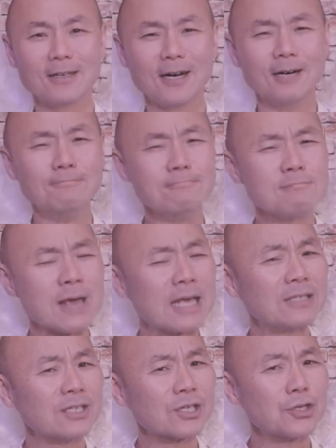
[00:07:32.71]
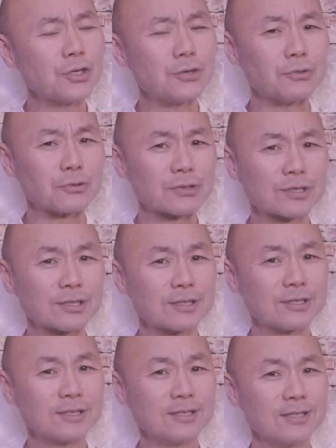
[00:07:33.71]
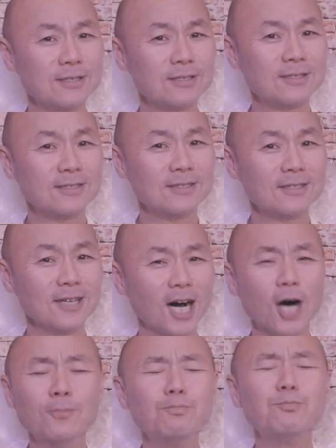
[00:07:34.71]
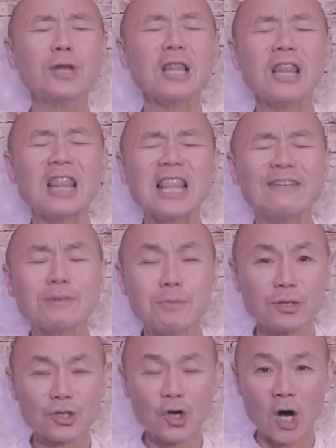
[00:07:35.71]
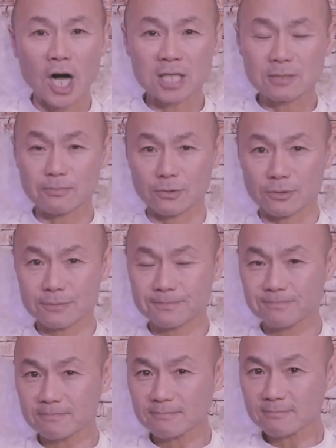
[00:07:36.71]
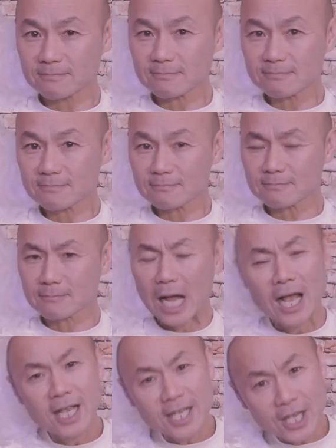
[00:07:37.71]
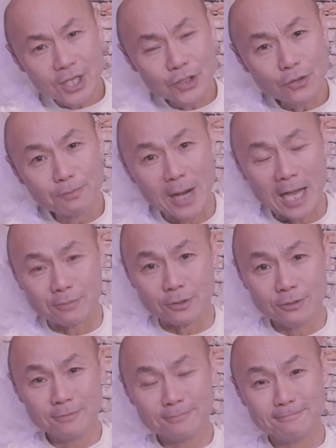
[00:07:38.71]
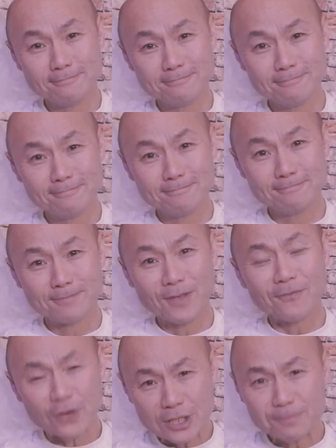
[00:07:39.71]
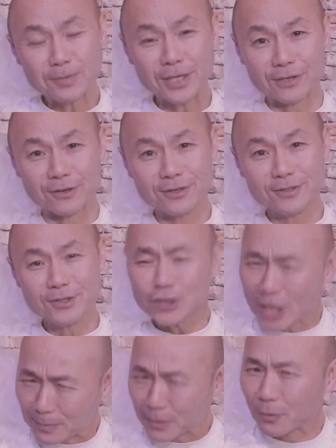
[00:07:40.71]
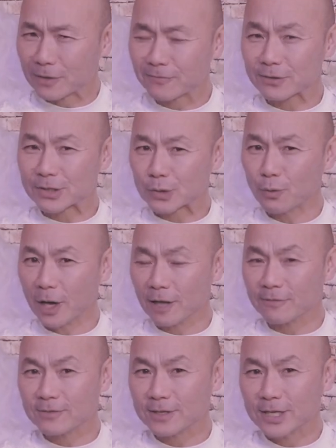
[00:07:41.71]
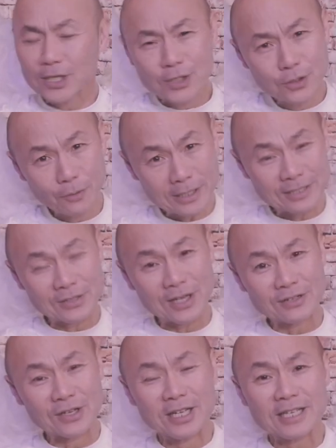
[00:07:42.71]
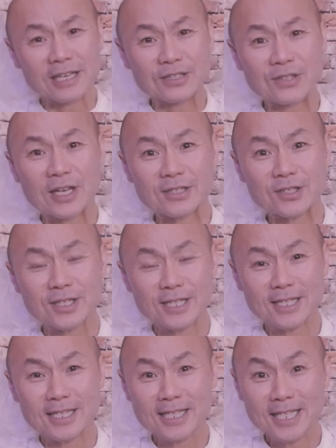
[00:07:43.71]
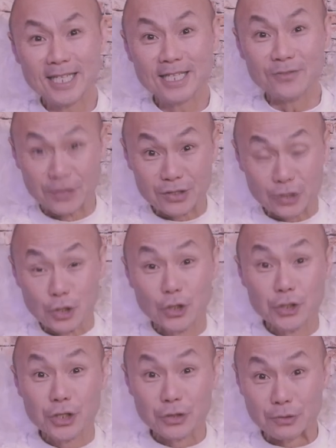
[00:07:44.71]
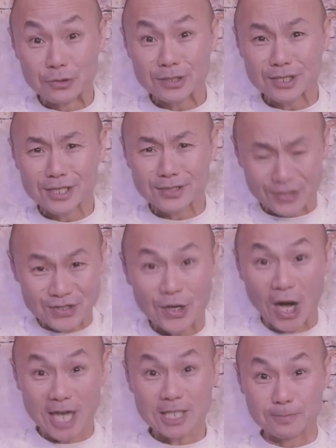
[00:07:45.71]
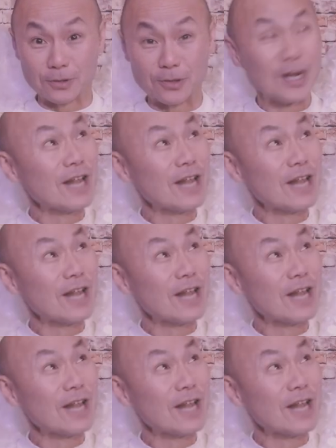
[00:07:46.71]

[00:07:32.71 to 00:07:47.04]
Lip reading: Amazing news. Unbelievable gospel. In your Bible, 1 Peter chapter 1, verse 12, you know what it says? It says, this good news, this gospel,